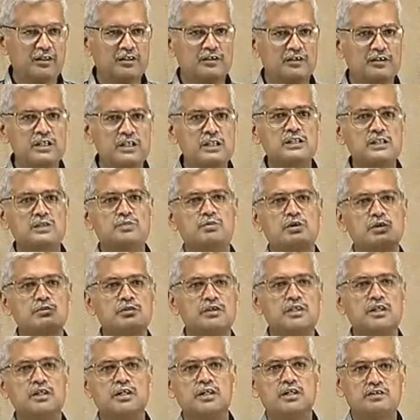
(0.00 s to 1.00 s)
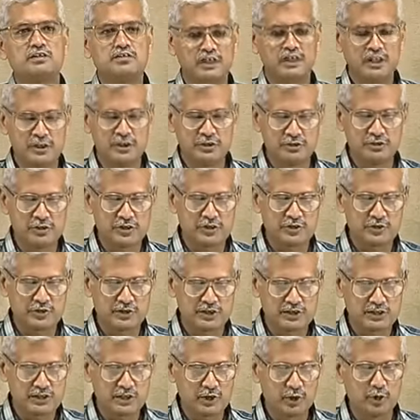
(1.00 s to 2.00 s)
these will be their
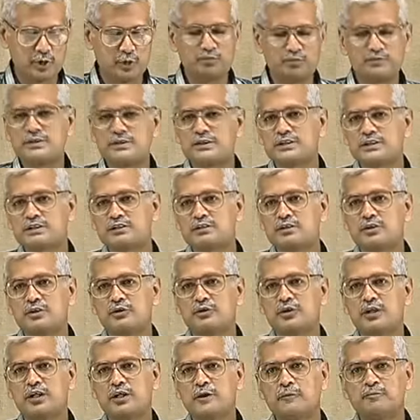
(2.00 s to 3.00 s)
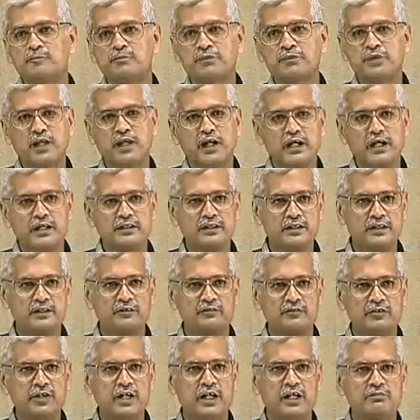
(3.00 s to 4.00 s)
individual slopes. Okay, and
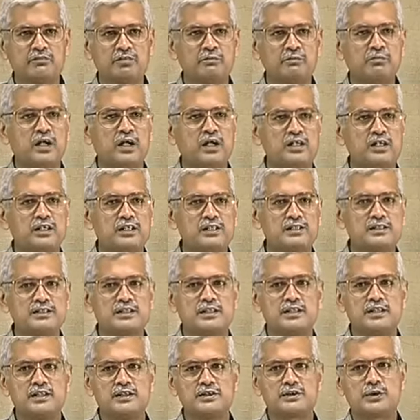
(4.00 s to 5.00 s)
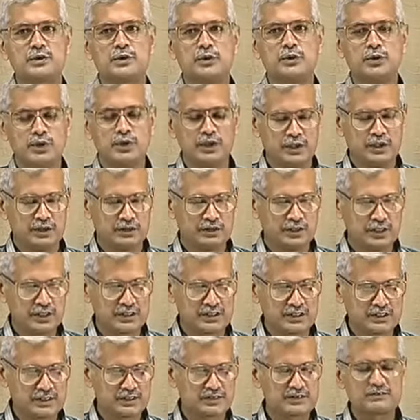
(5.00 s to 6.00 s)
then we have the bias. So
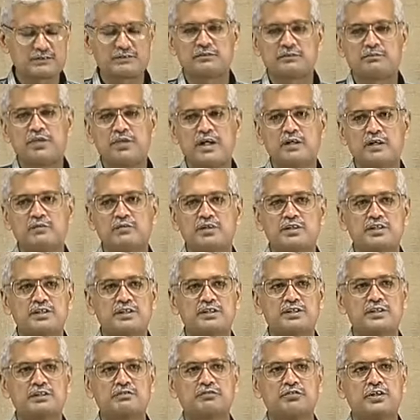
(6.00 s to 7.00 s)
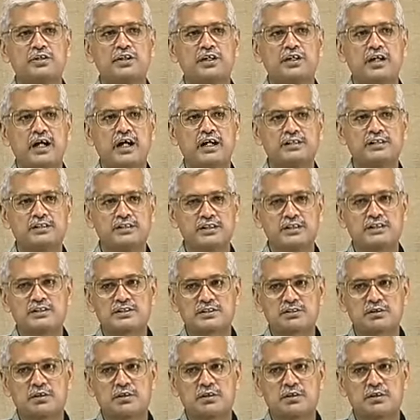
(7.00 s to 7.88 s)
this parameters, if we adjust